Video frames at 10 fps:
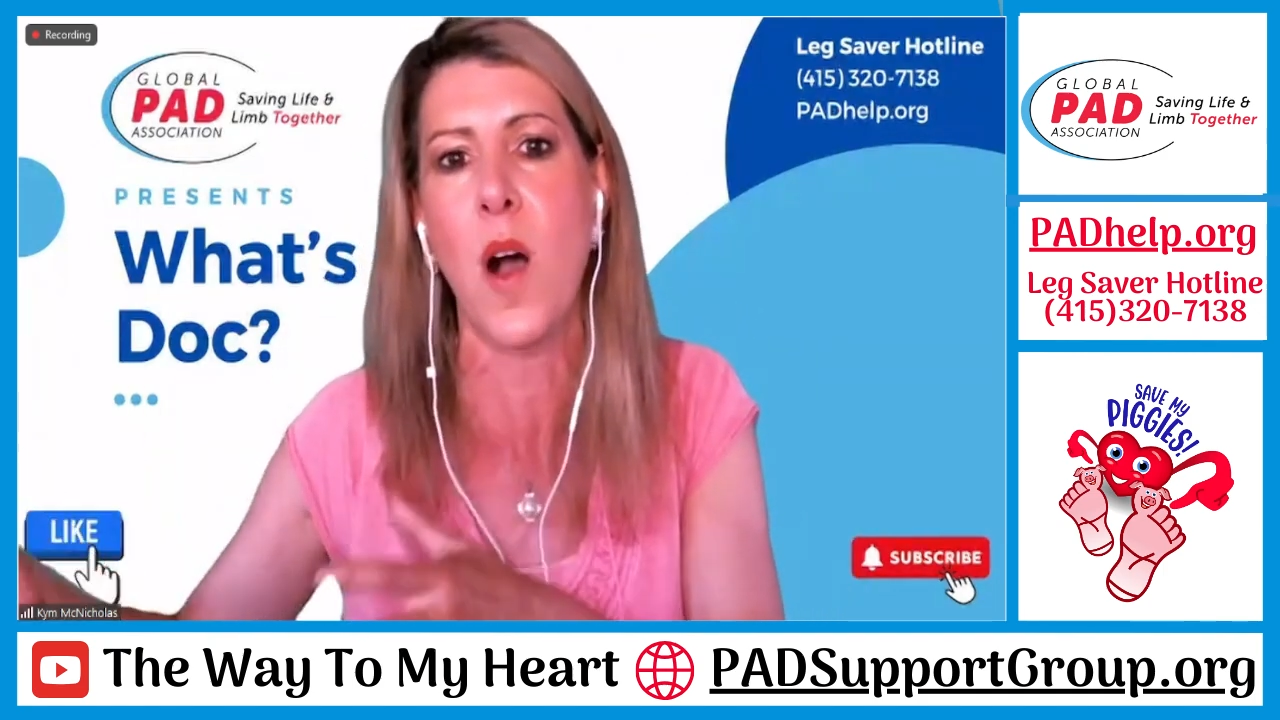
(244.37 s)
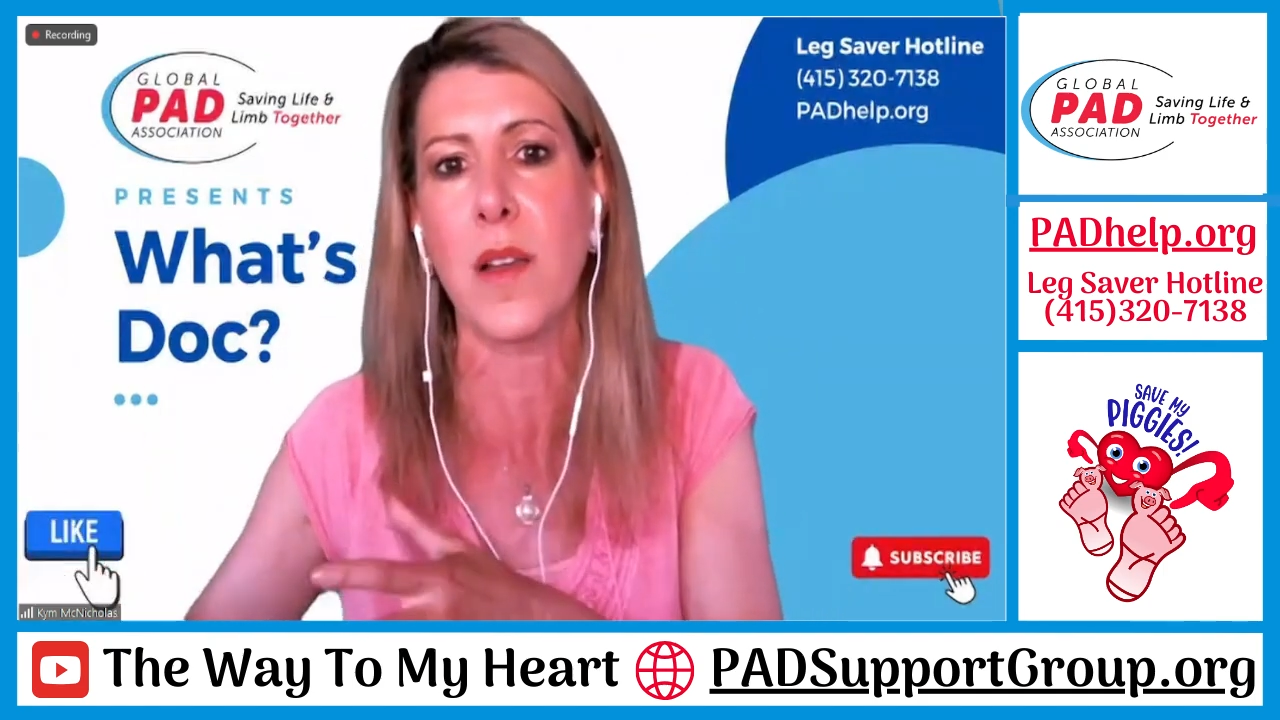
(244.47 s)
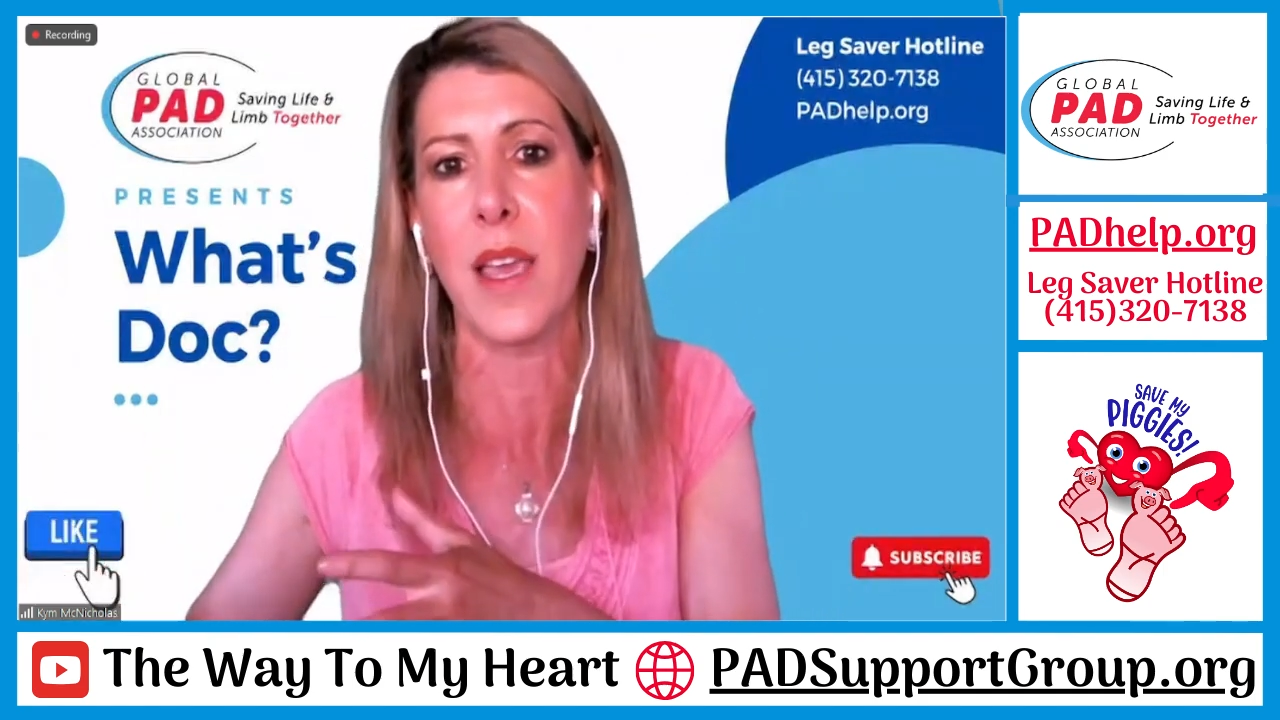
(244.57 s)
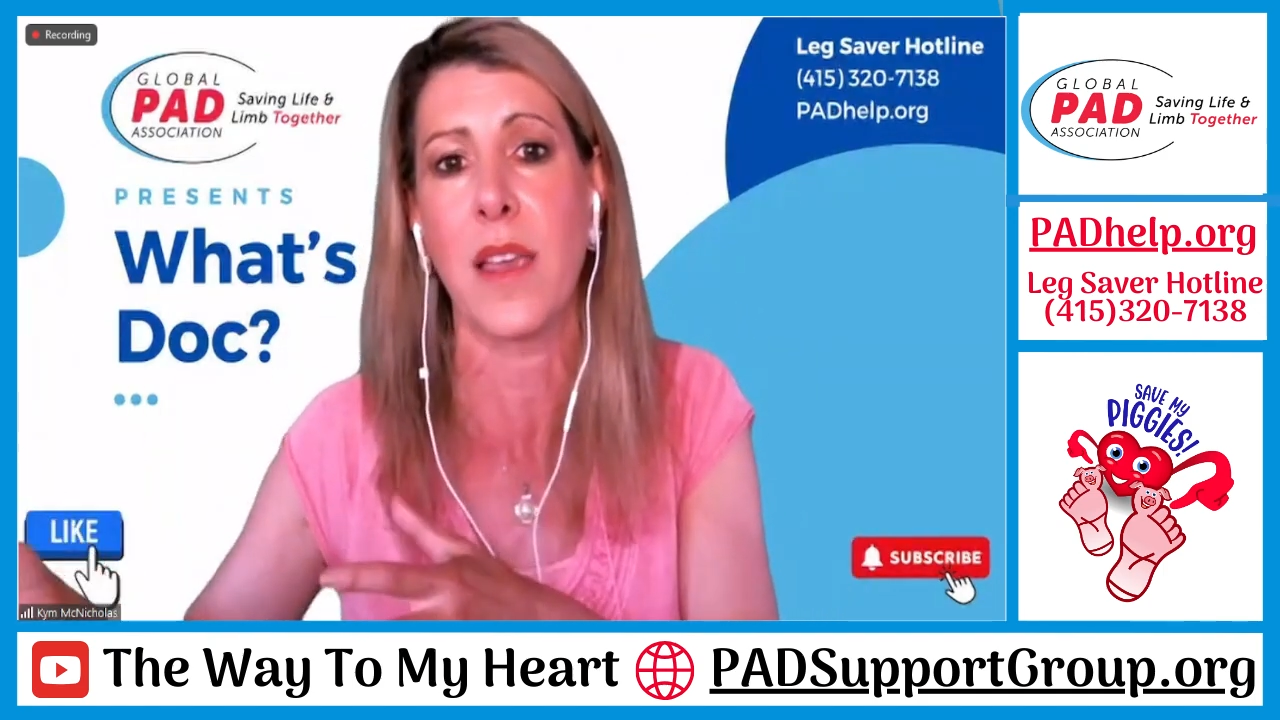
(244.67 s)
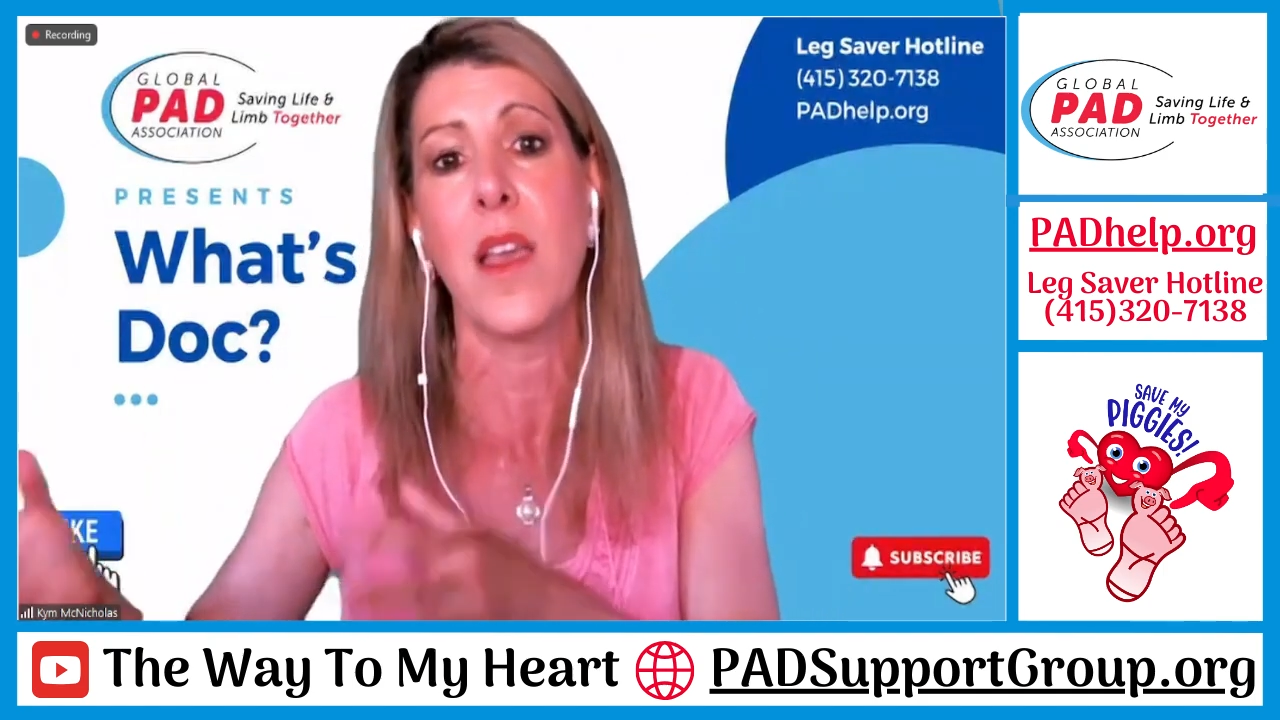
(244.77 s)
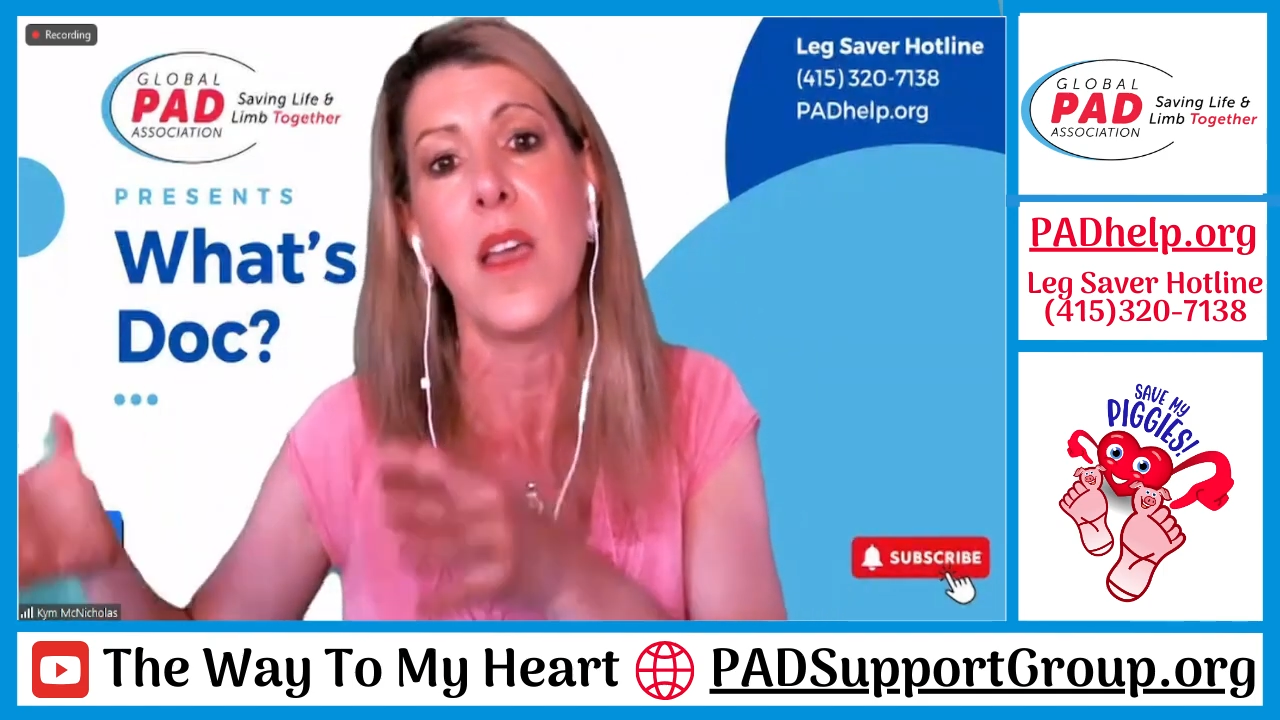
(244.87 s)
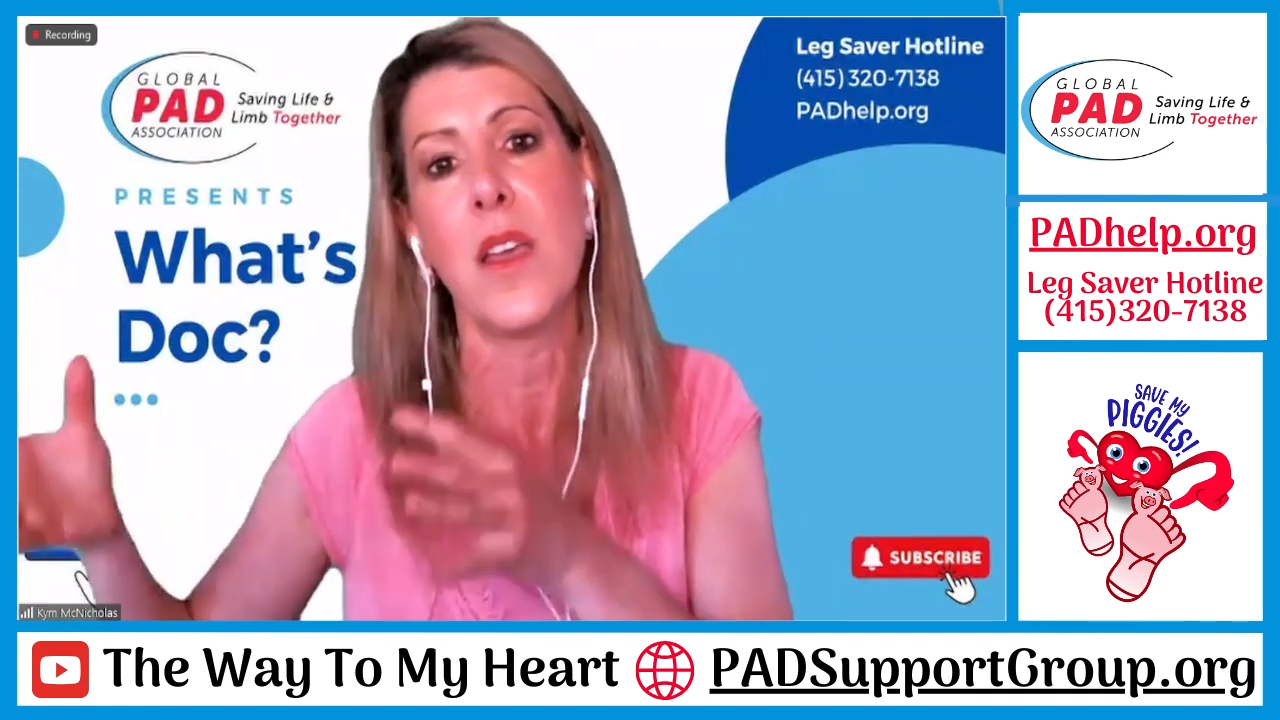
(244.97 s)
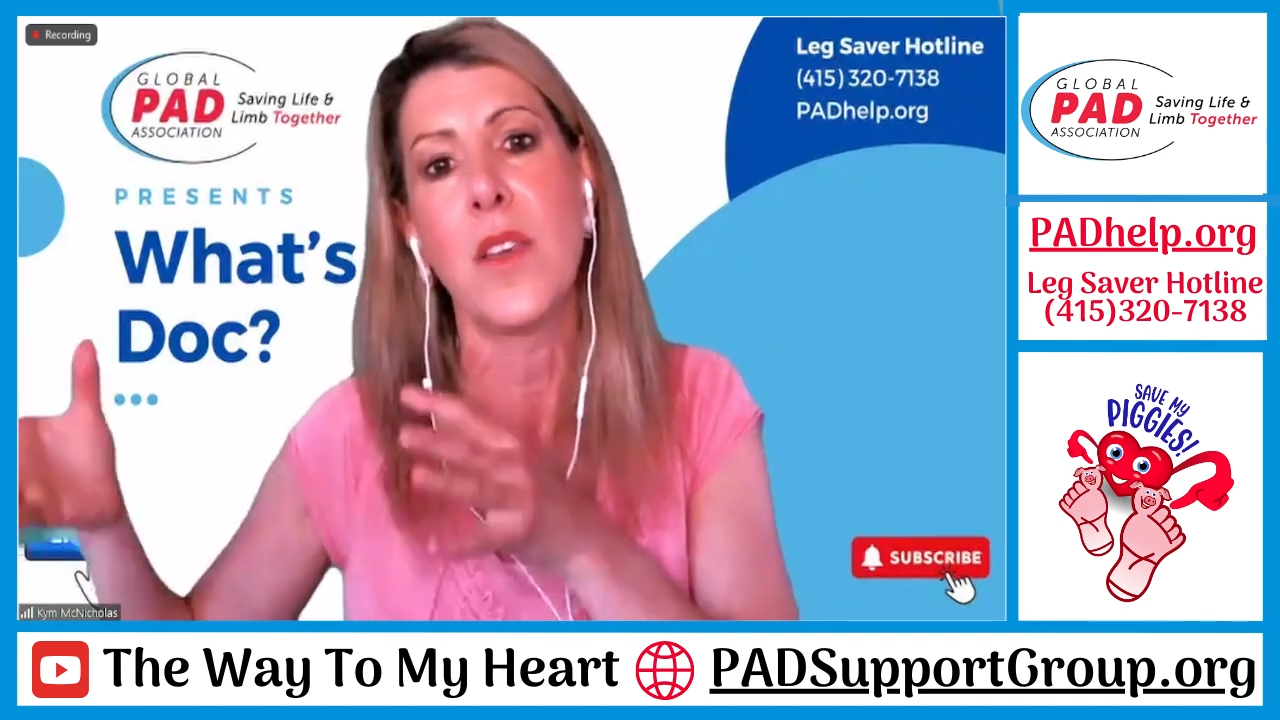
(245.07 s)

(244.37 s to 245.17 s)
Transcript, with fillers: walking.